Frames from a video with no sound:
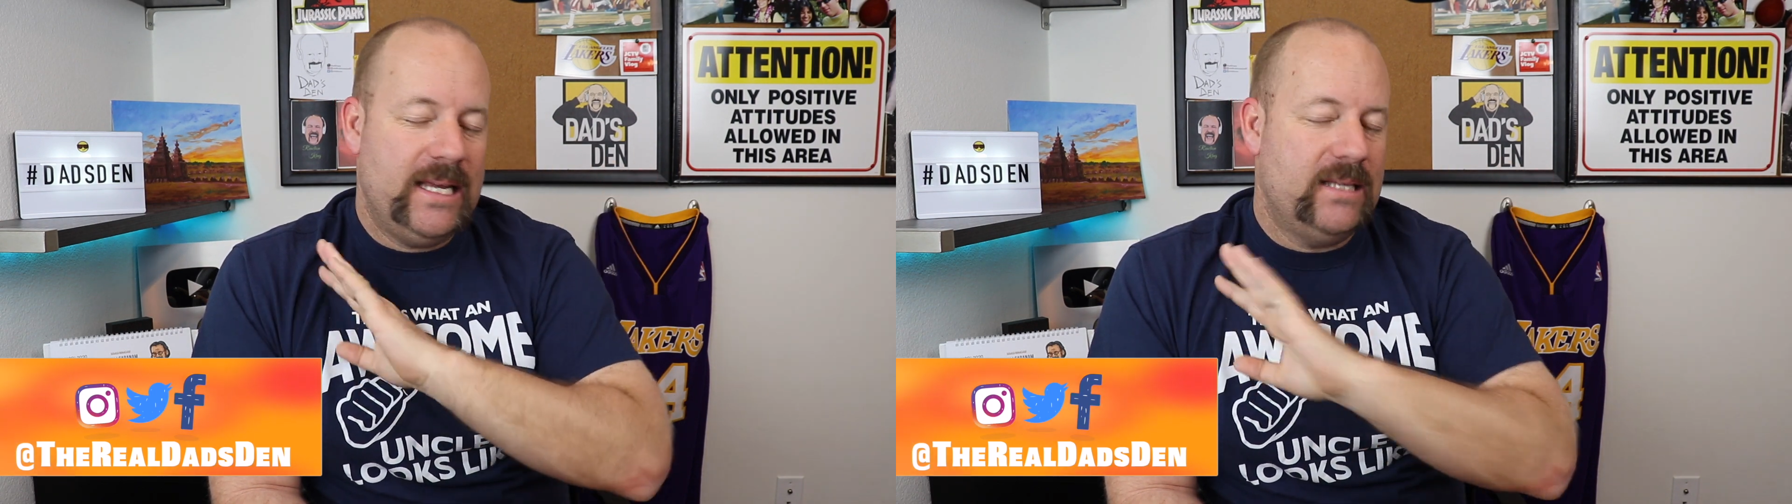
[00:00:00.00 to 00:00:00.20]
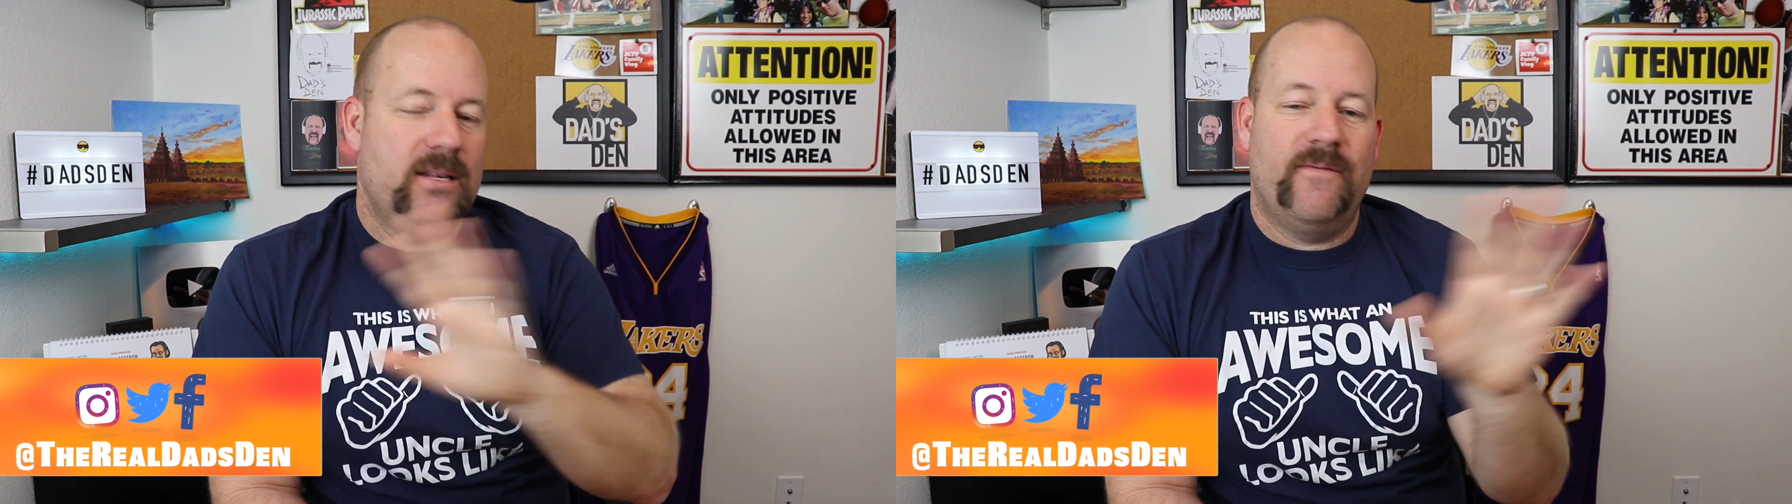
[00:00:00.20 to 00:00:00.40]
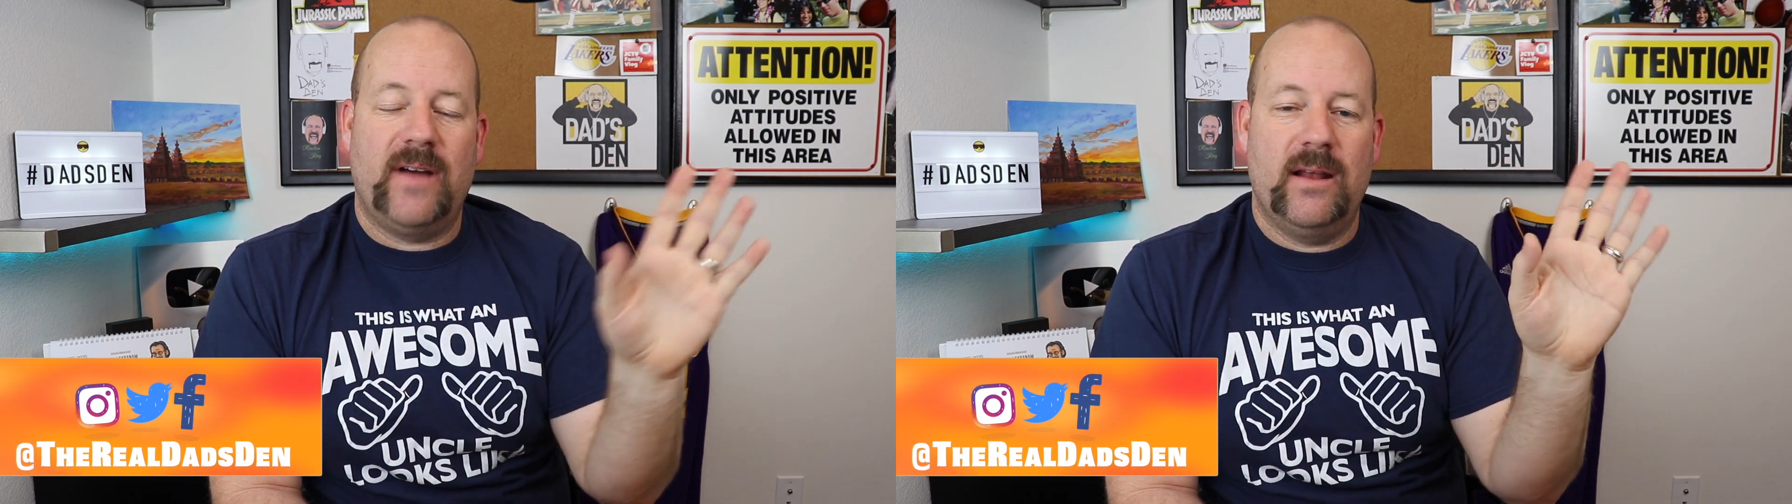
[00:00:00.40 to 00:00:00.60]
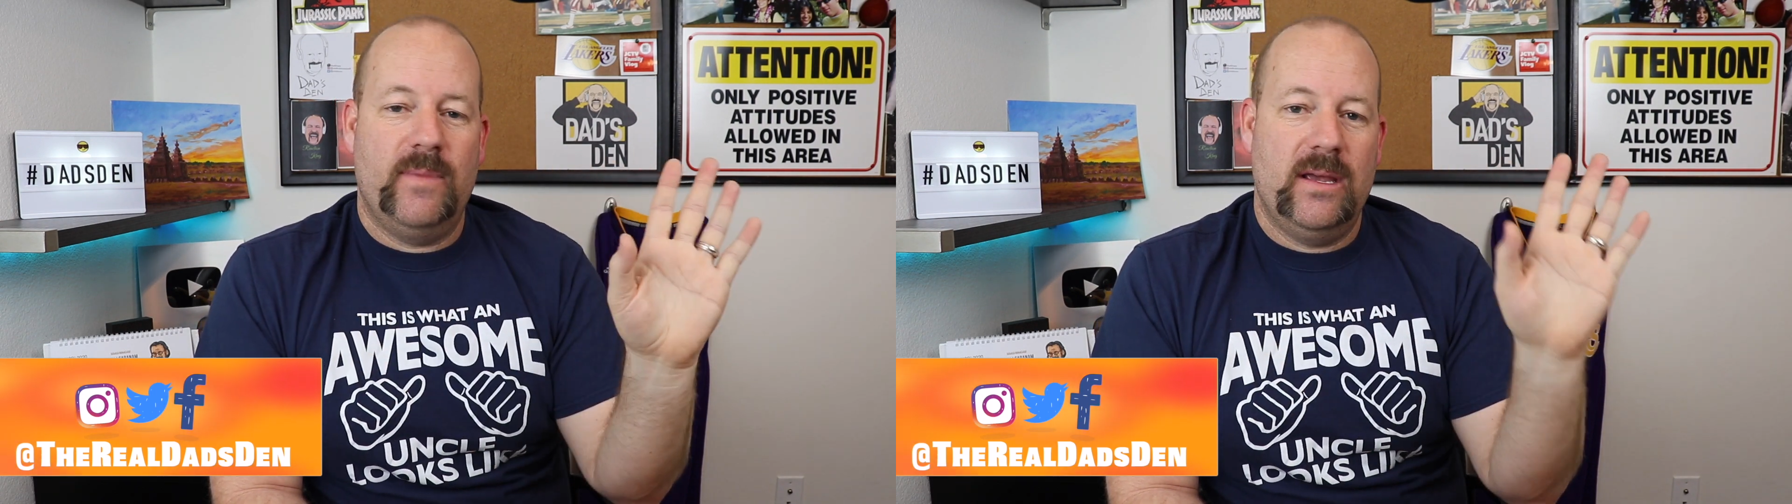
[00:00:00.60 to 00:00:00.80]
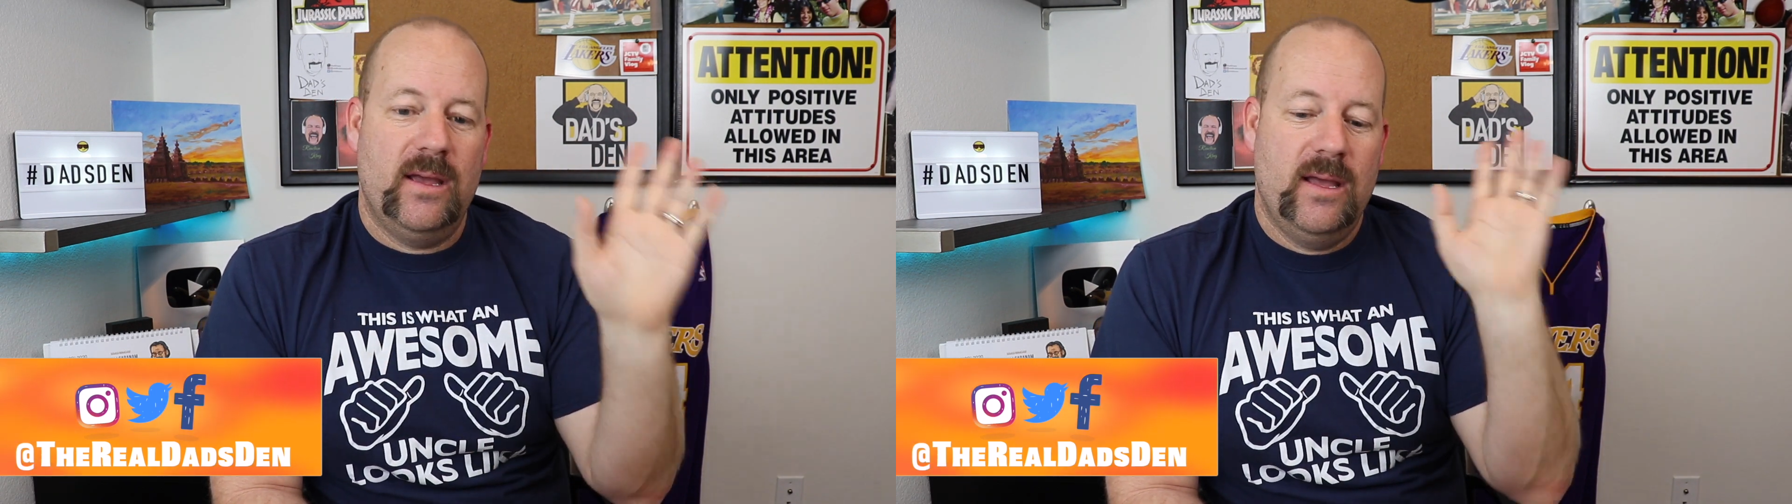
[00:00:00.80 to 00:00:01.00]
Easy to find
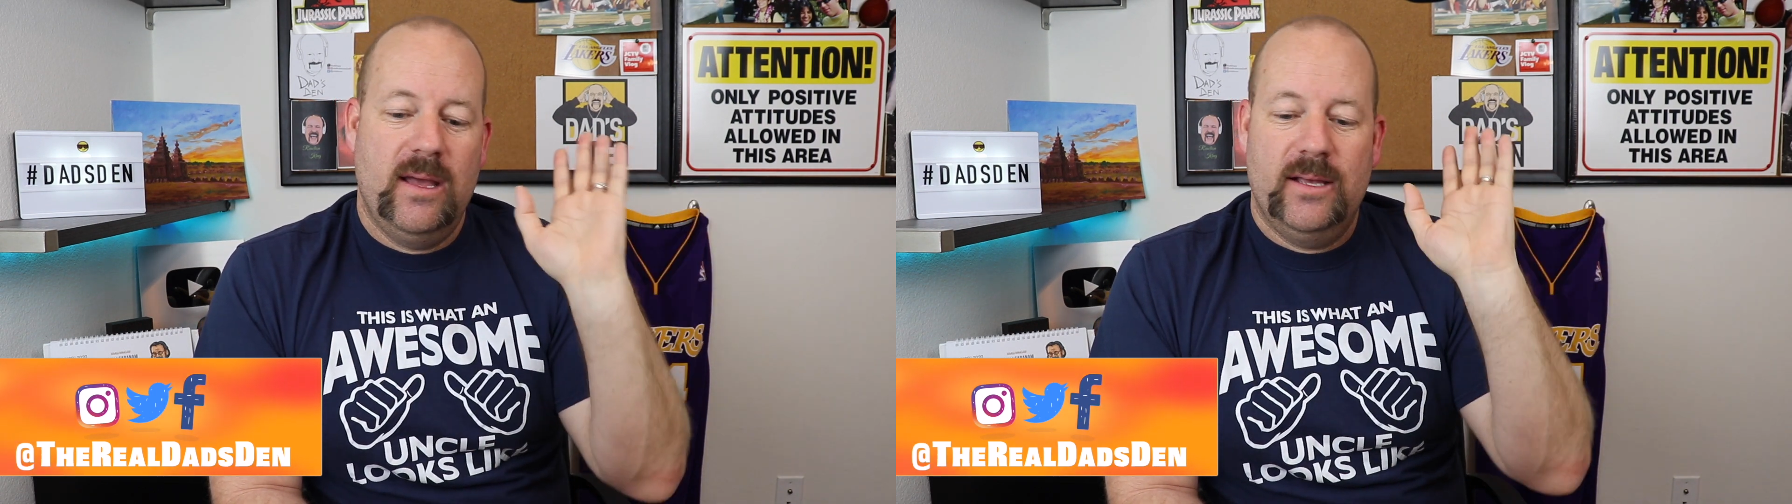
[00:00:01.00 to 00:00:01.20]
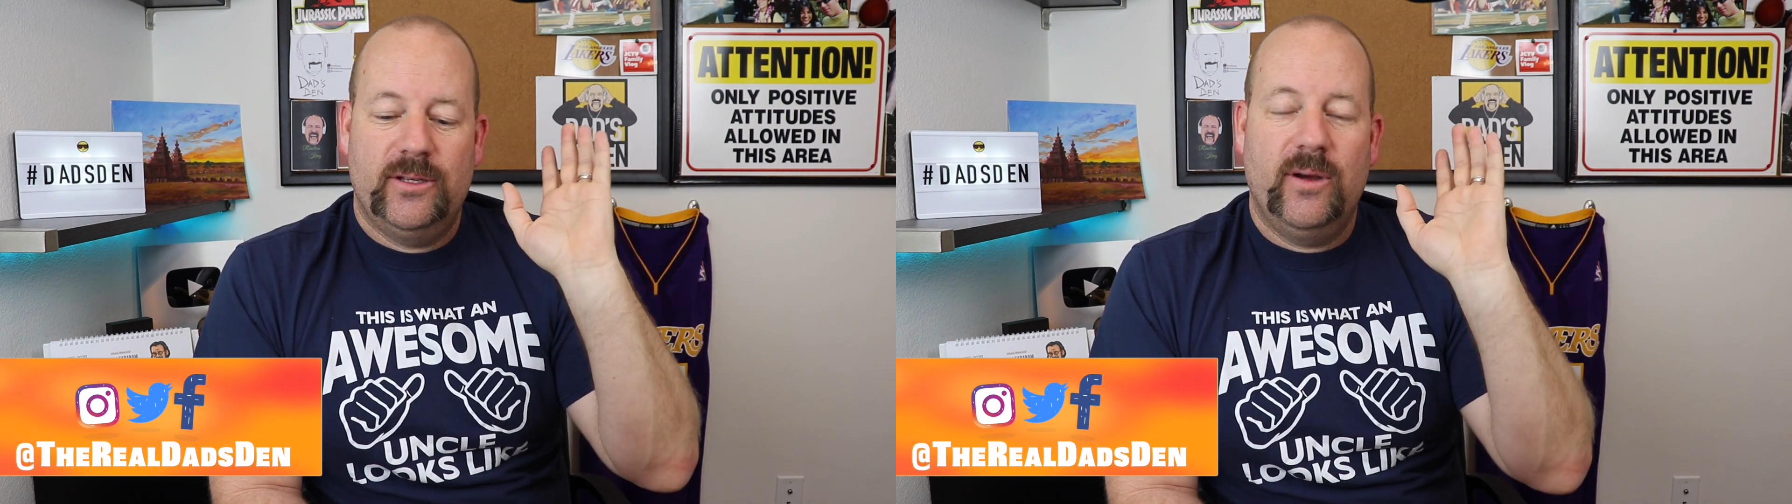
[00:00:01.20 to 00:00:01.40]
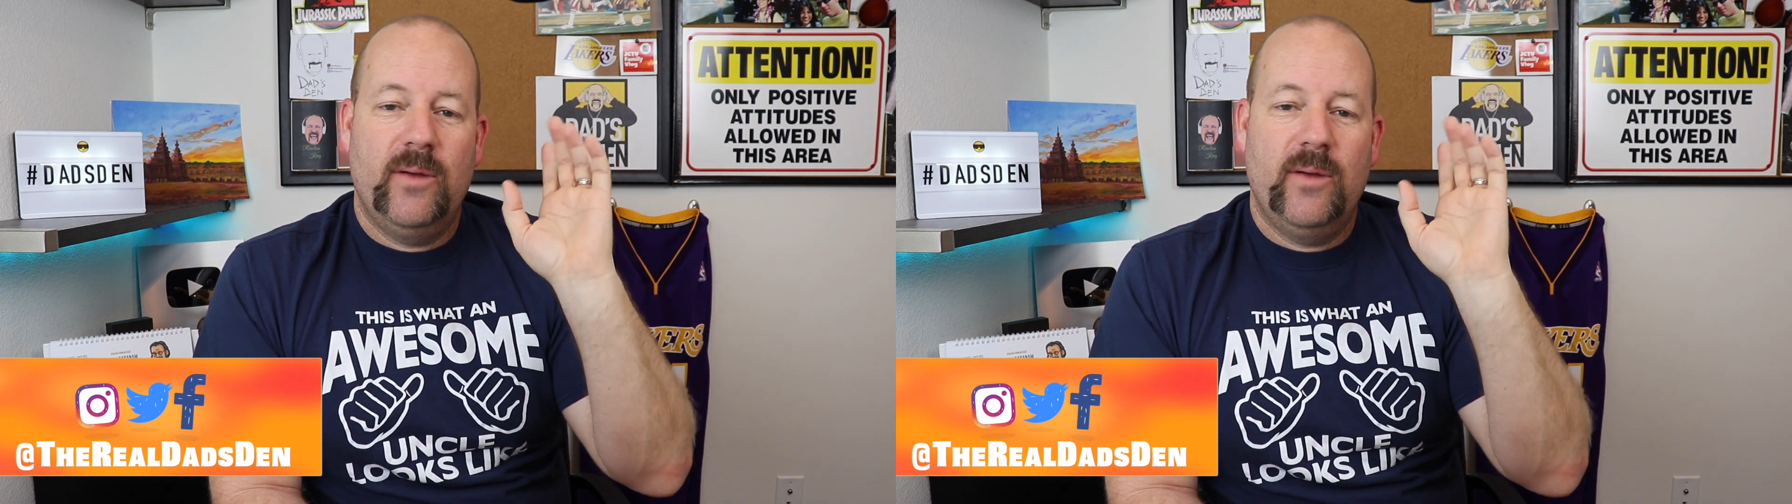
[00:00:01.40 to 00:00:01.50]
me. So